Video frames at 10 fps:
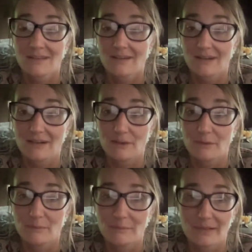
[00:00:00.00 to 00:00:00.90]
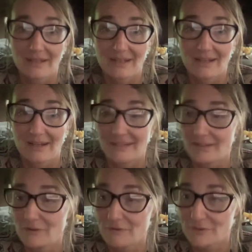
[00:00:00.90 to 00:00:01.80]
But I
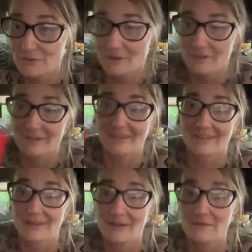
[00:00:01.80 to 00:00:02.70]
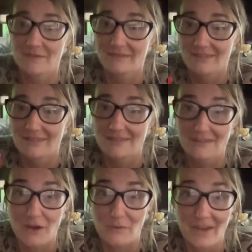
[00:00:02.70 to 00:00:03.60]
know for sure that this is
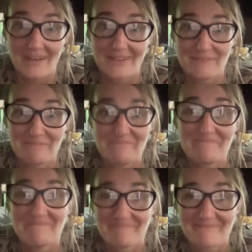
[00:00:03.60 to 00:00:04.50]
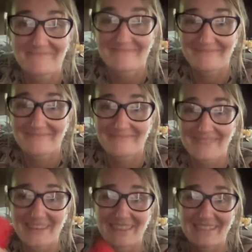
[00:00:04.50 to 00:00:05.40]
not red.
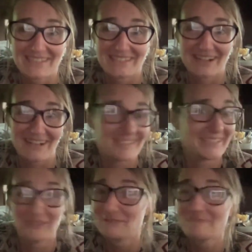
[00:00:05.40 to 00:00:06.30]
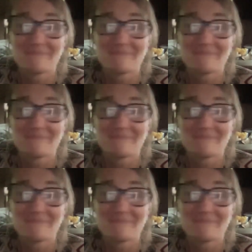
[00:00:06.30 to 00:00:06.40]
And this is not teal.